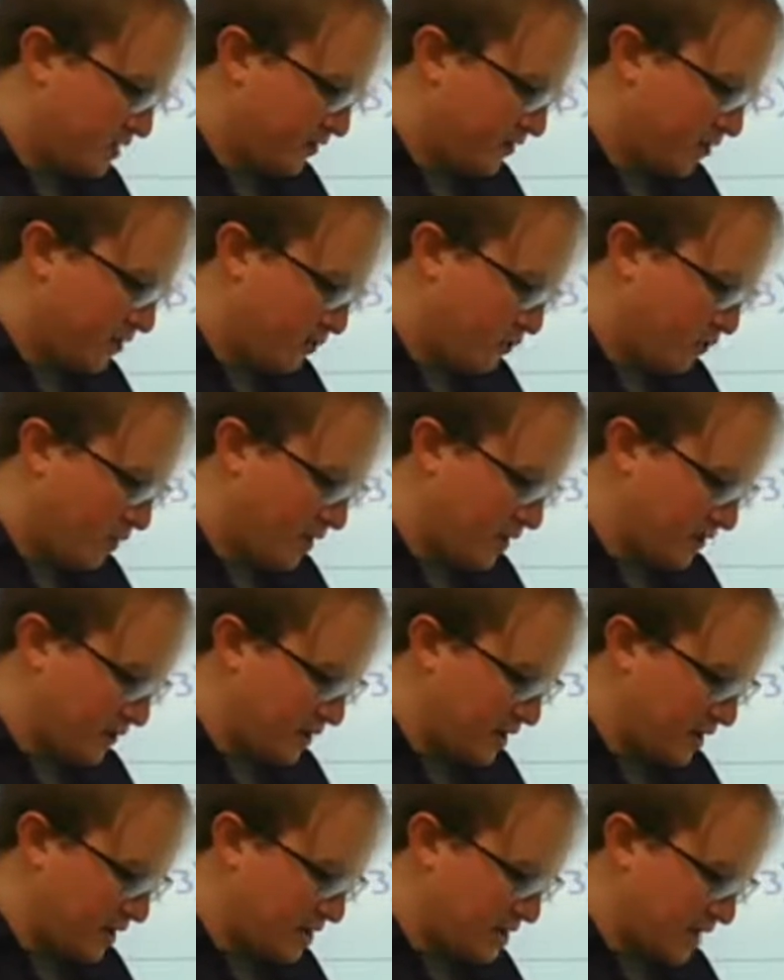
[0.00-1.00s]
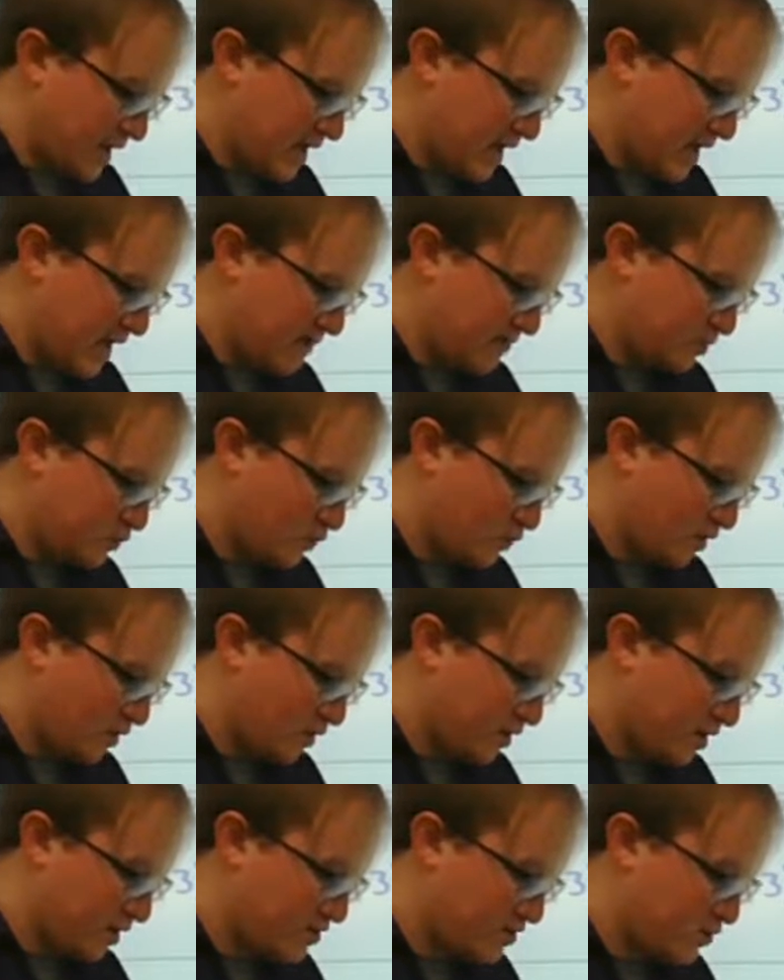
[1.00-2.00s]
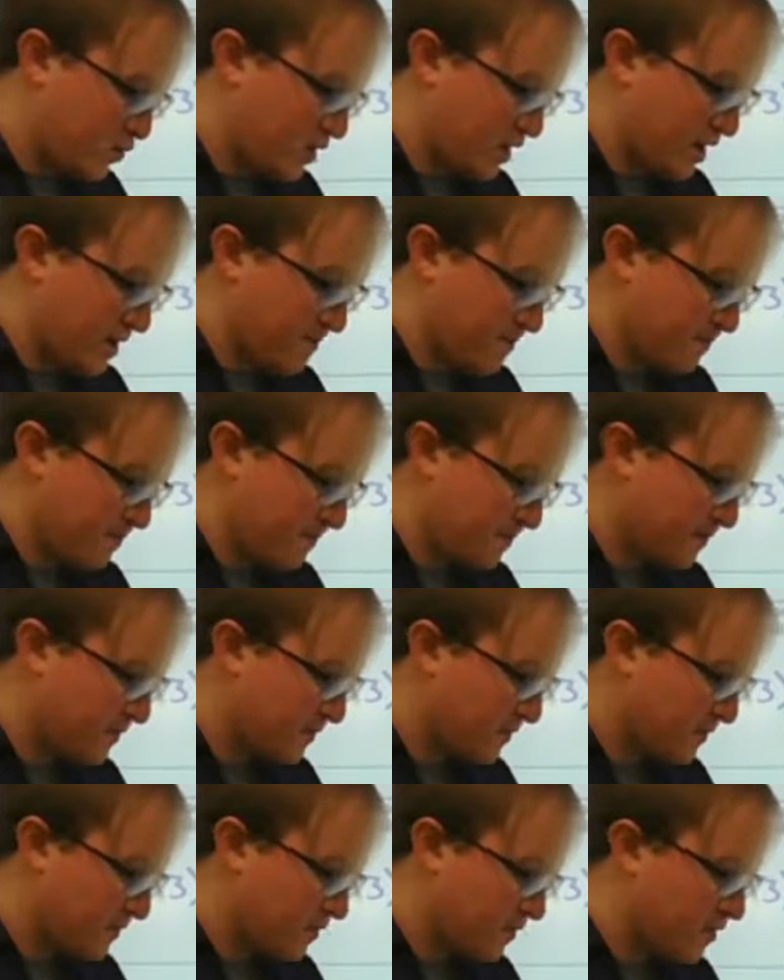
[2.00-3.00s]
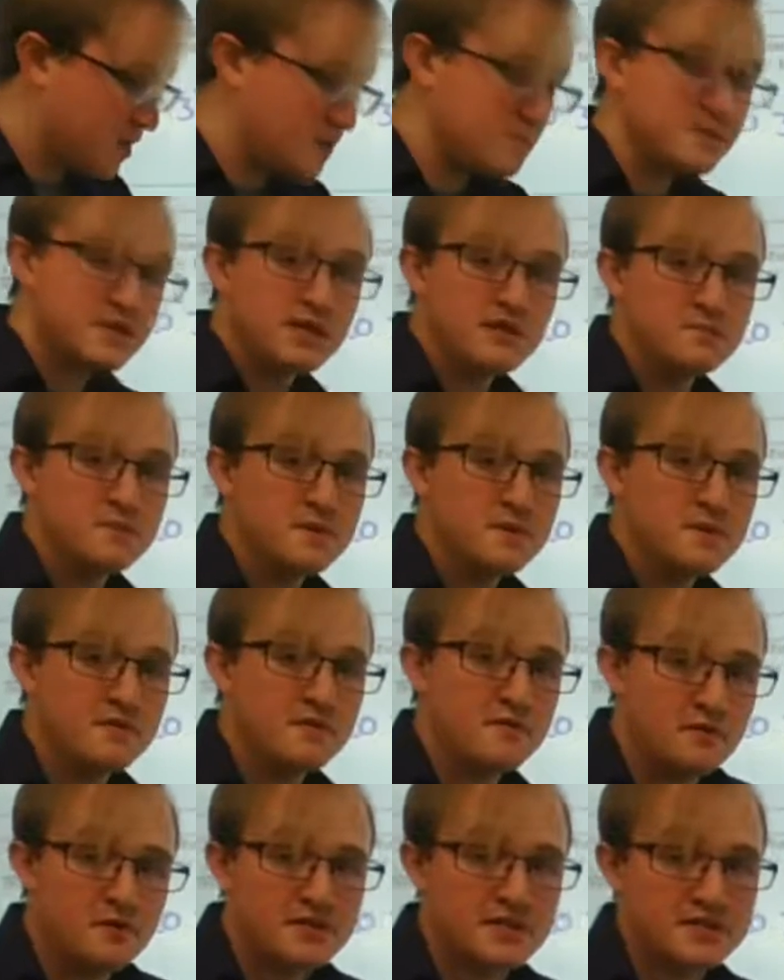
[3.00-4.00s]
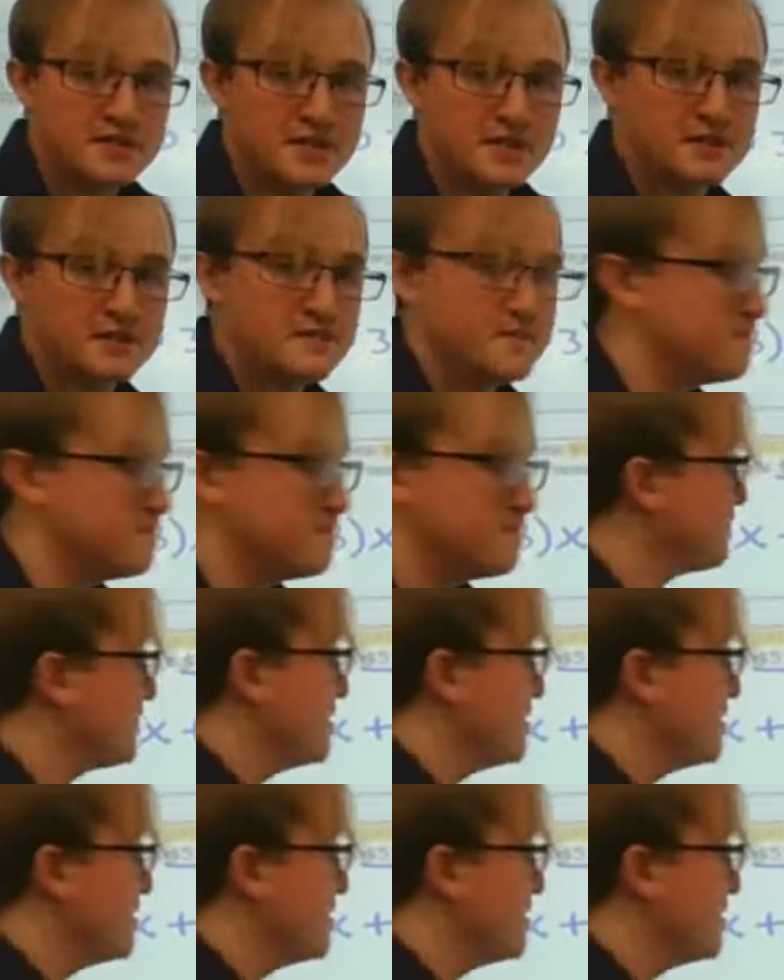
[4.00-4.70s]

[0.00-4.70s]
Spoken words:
0.3 times 120 comes out to be 36.